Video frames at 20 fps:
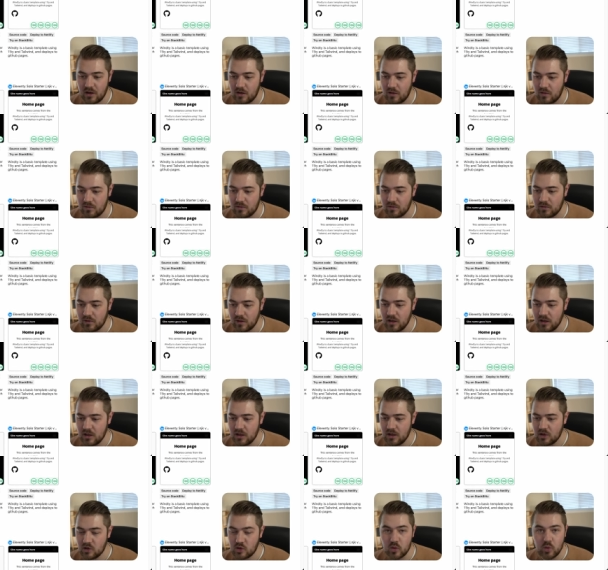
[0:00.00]
of
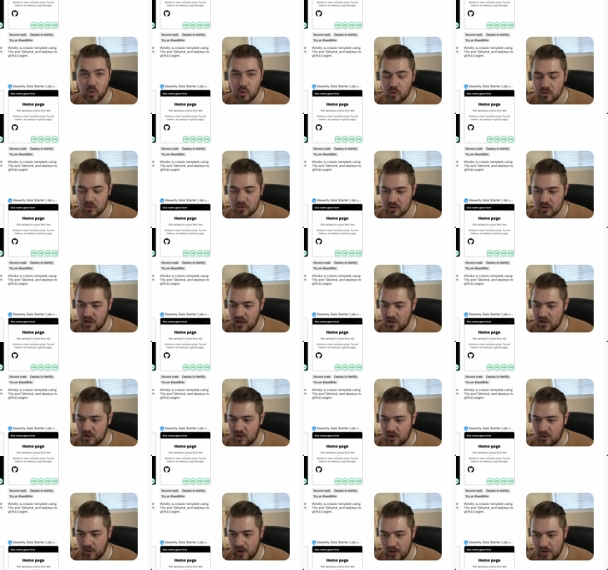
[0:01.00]
tools and
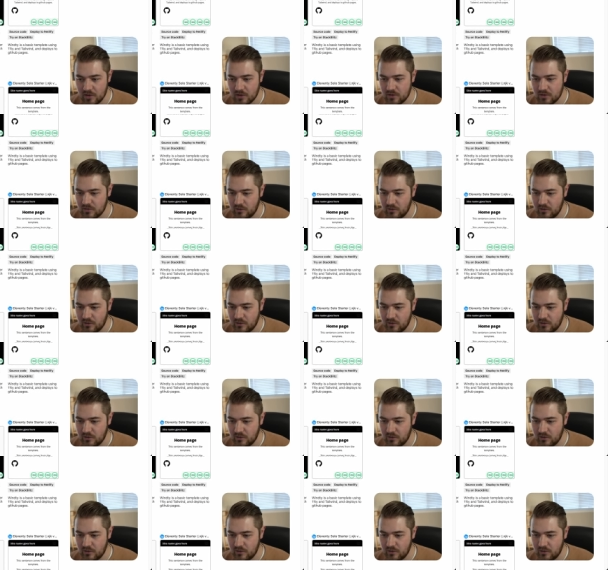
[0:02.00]
generators.